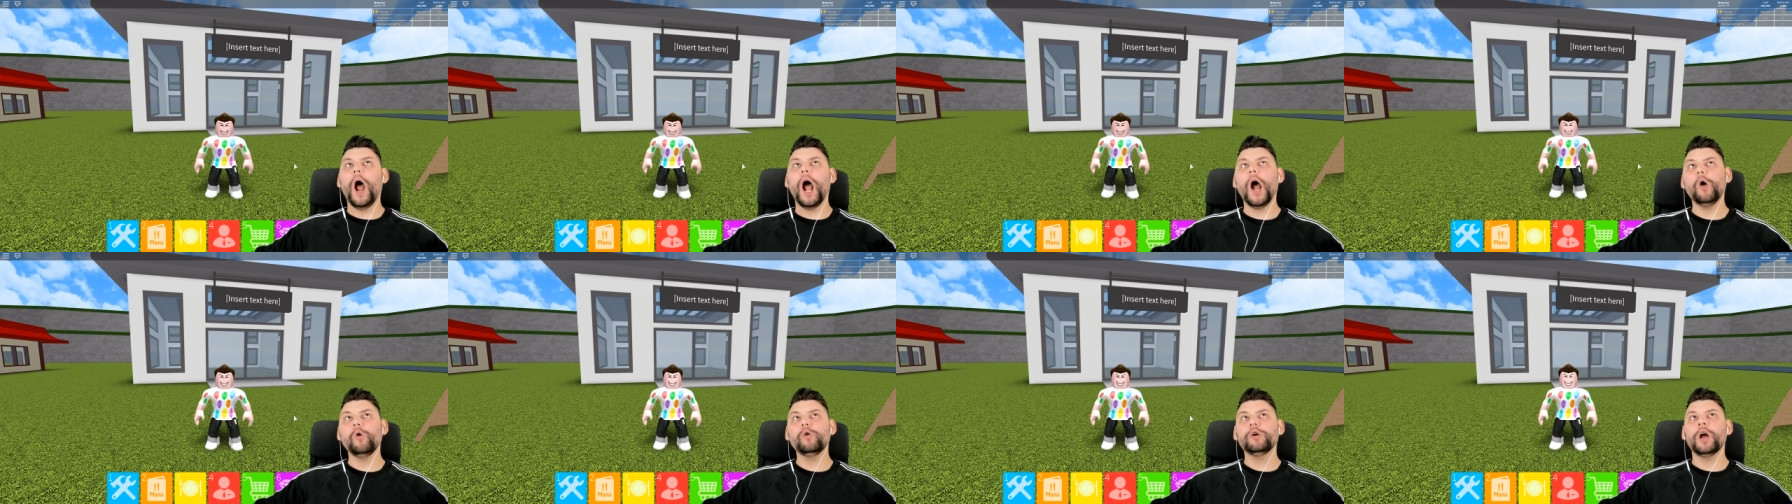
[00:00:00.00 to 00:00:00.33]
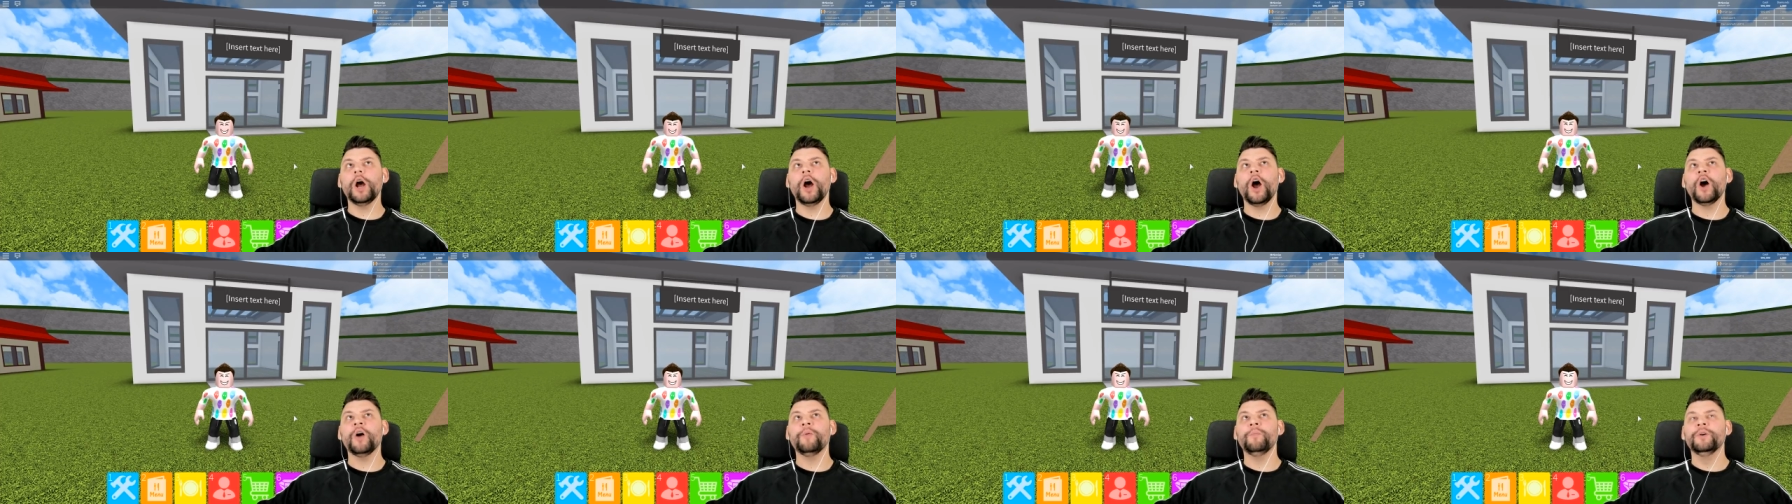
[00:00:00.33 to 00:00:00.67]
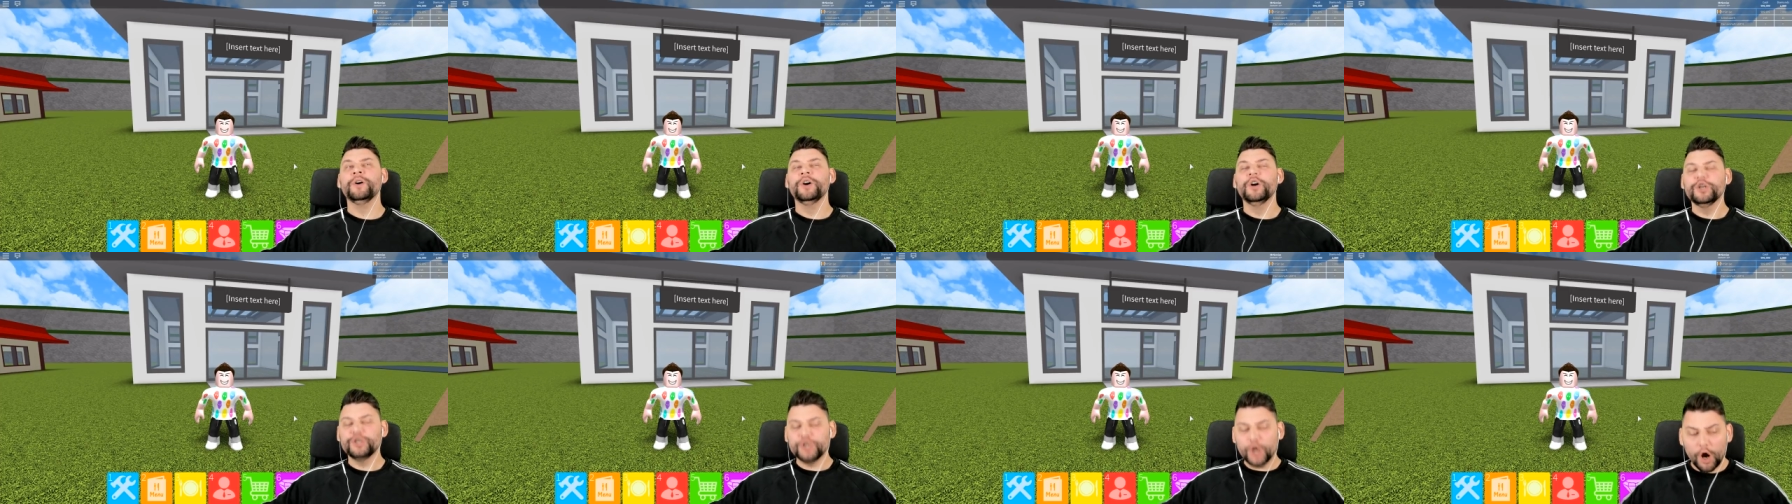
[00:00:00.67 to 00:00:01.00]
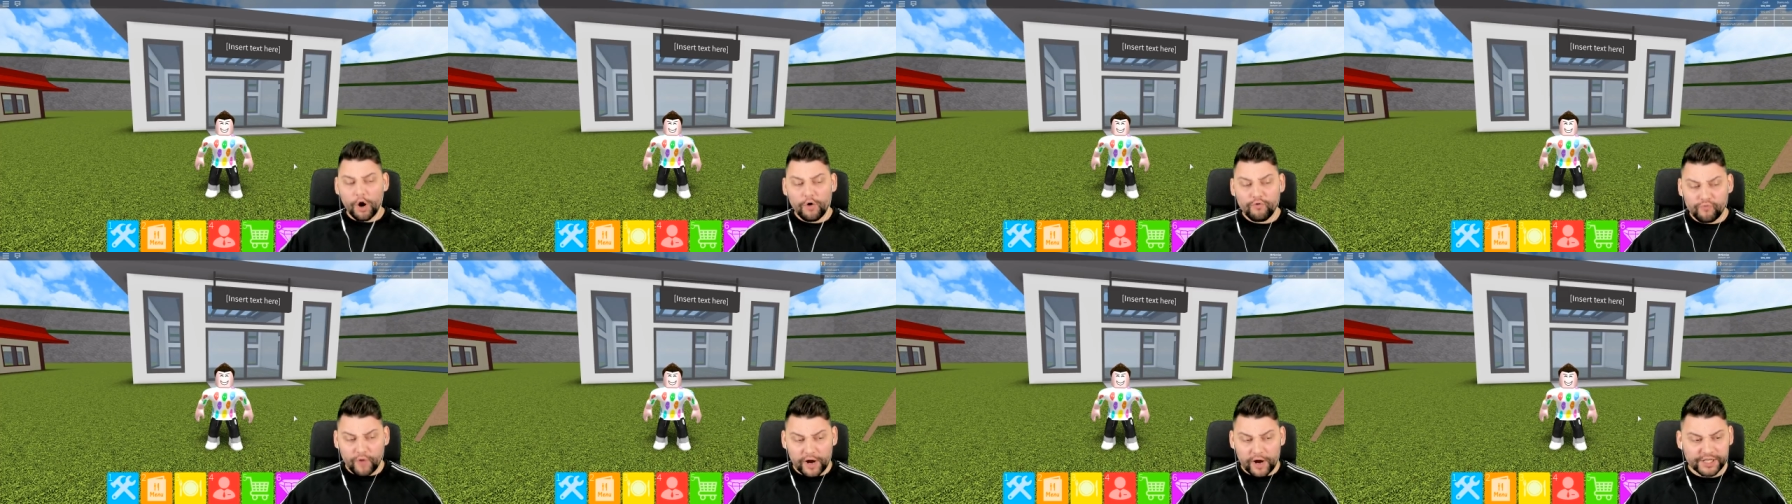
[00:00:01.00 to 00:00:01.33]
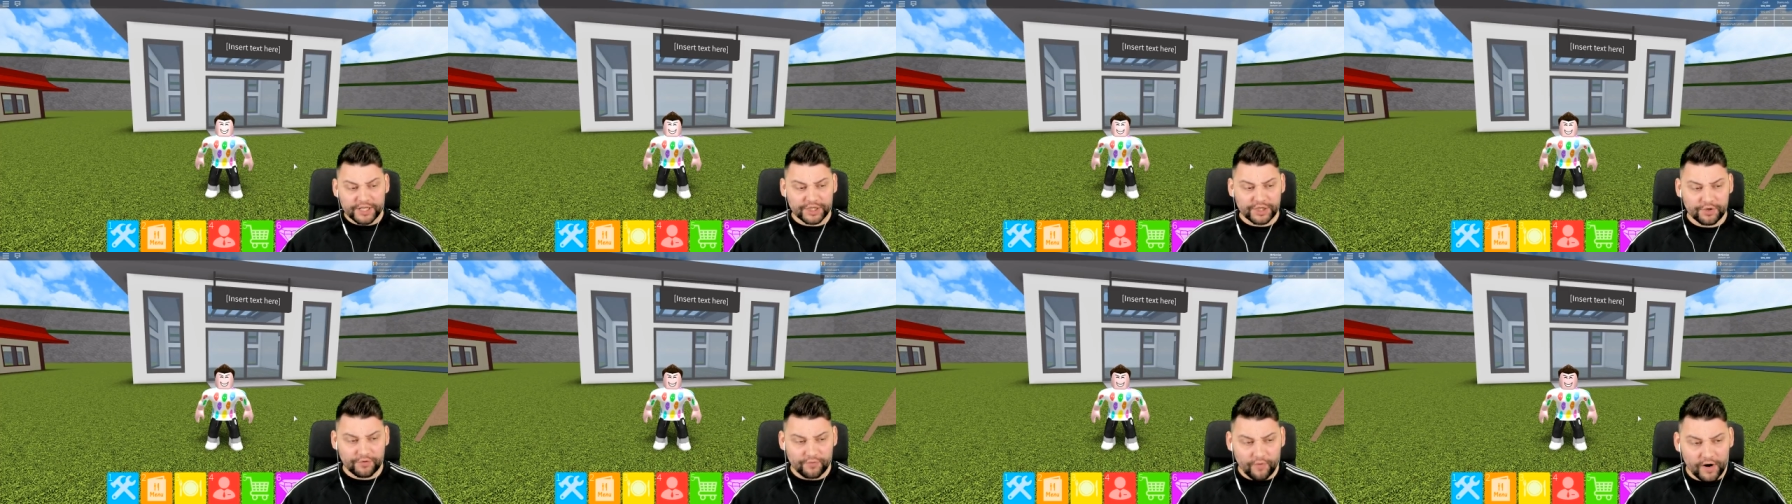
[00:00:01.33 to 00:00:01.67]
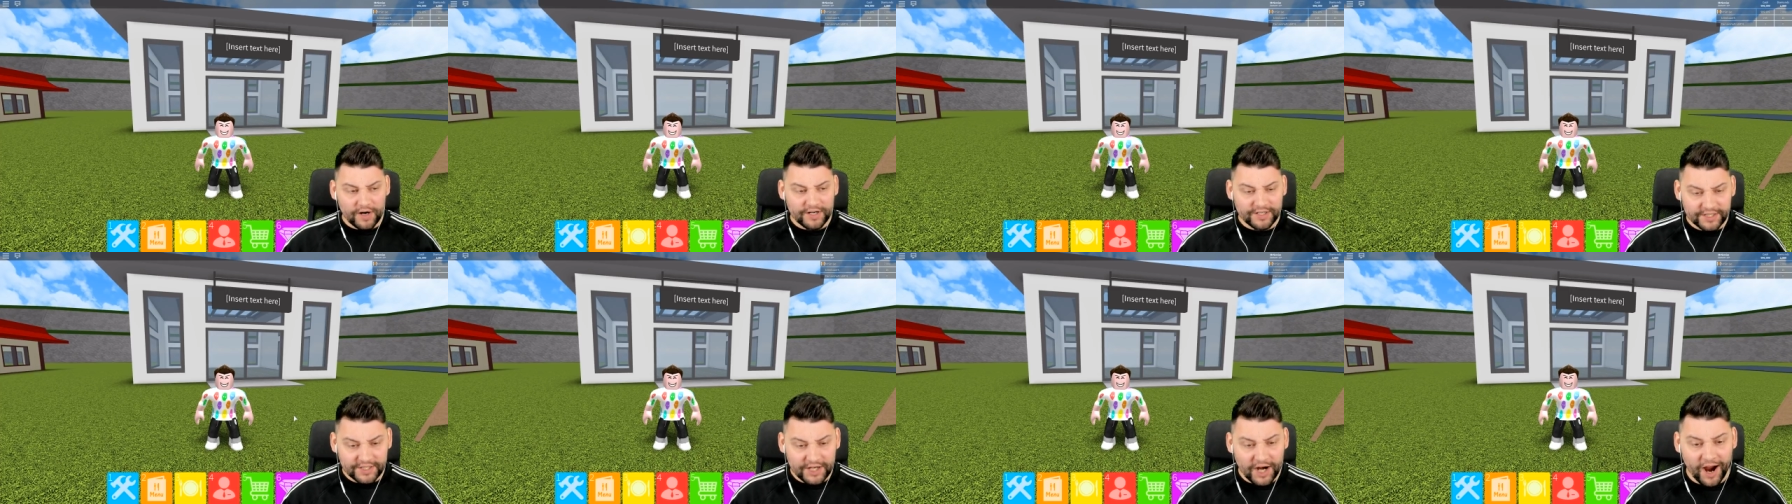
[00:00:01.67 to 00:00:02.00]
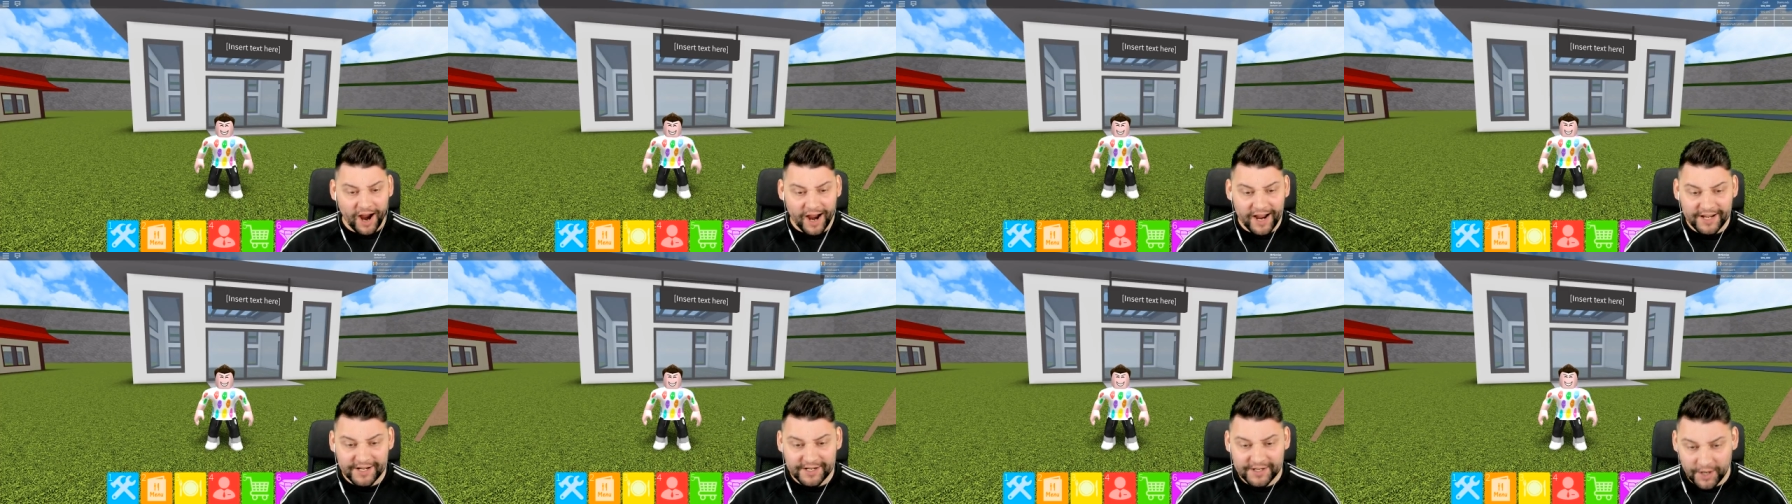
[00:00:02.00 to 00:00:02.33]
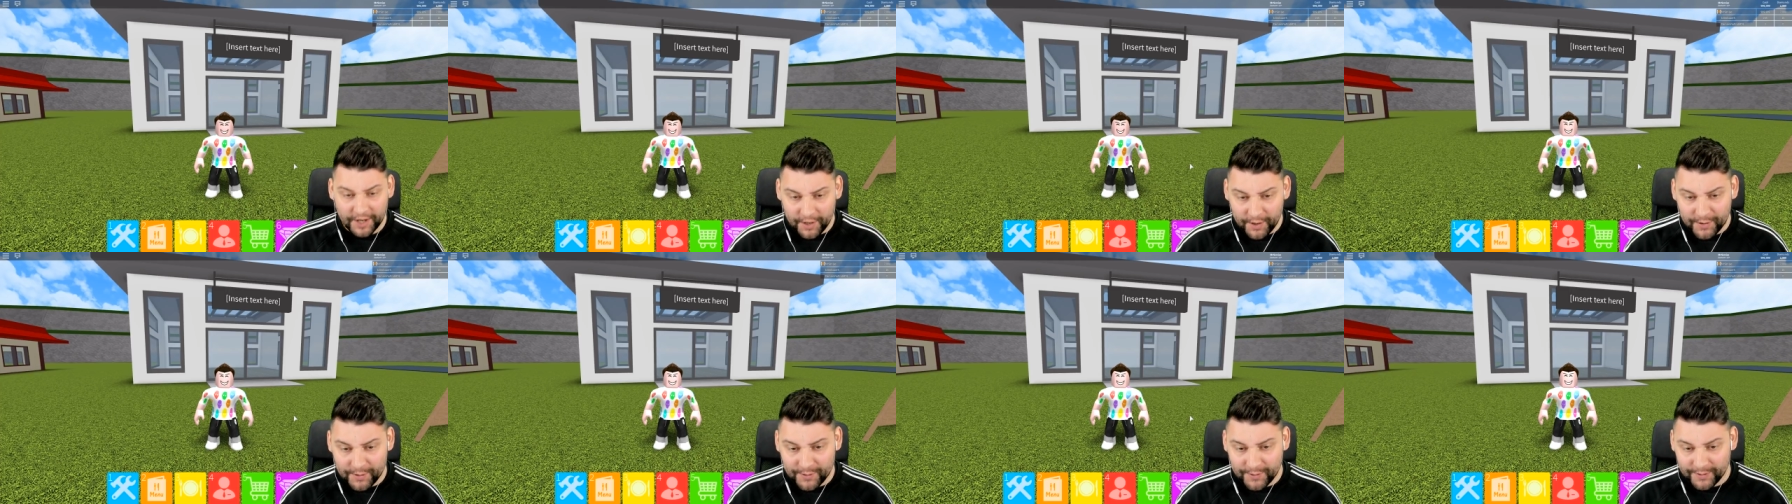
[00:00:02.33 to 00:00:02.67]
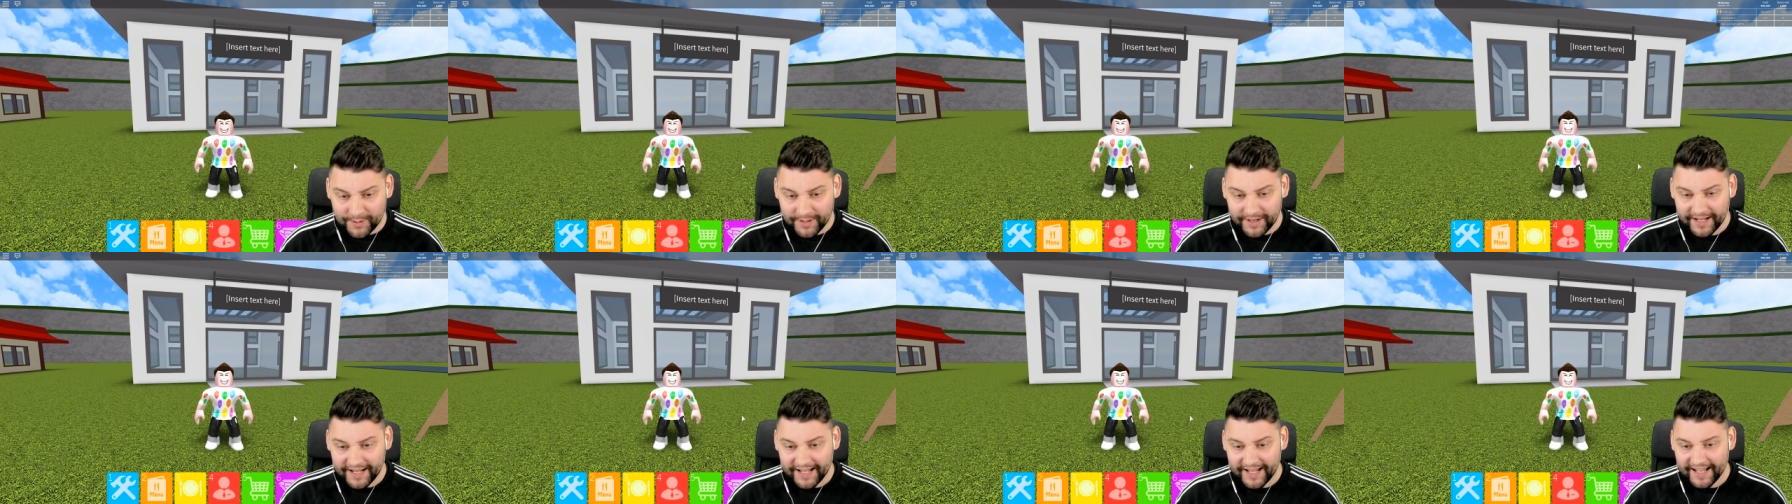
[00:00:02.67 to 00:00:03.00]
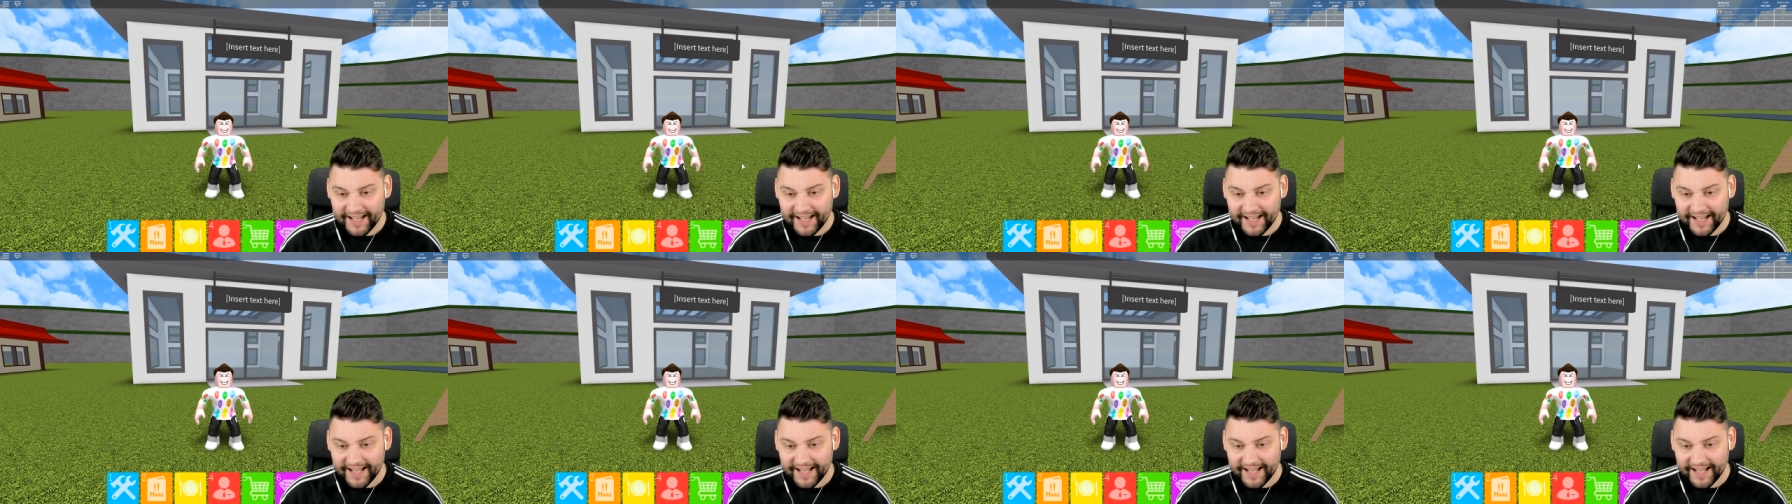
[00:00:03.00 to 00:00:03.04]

welcome to Restaurant Tycoon.